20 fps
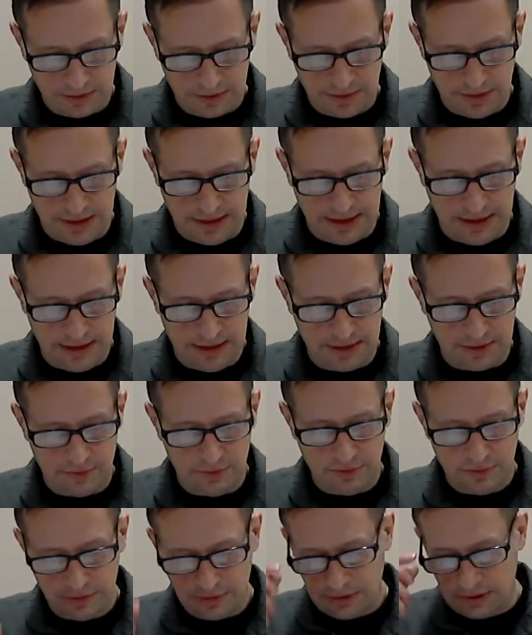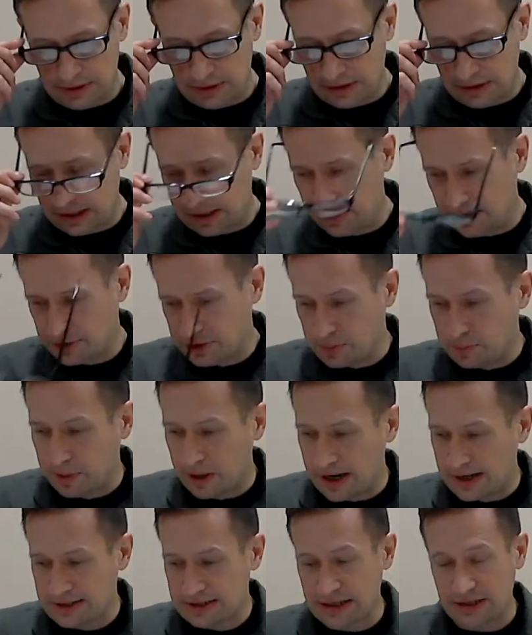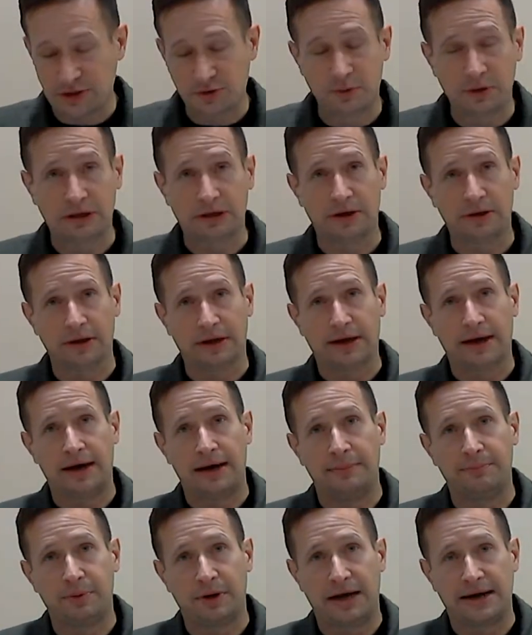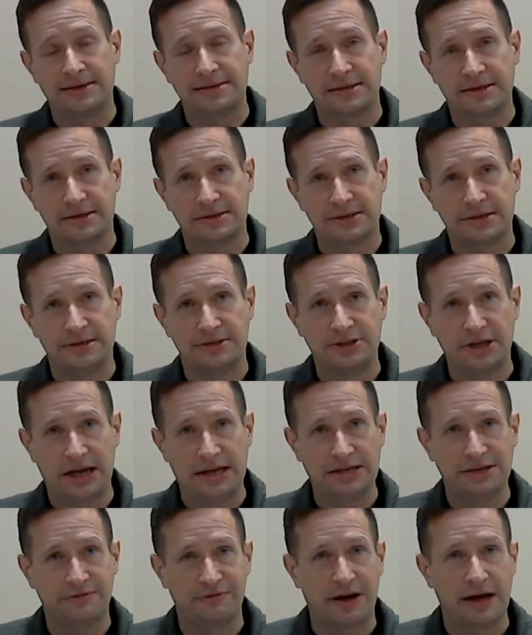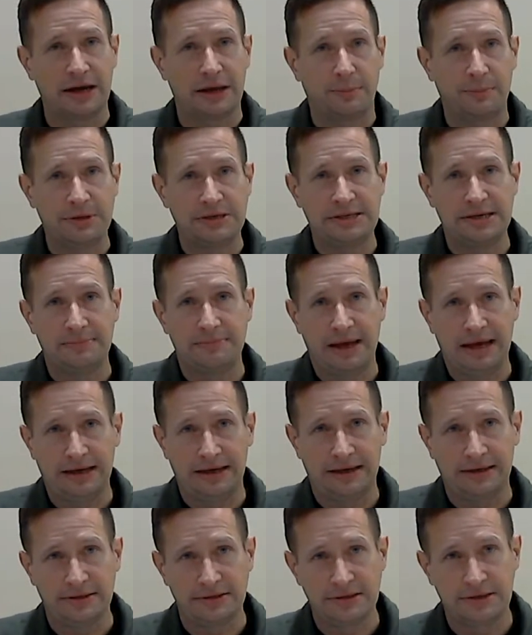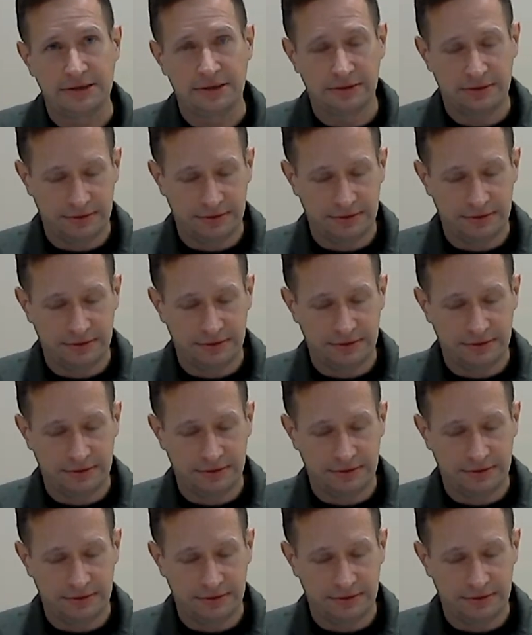There's a process we call the COM process, the change of occupancy maintenance.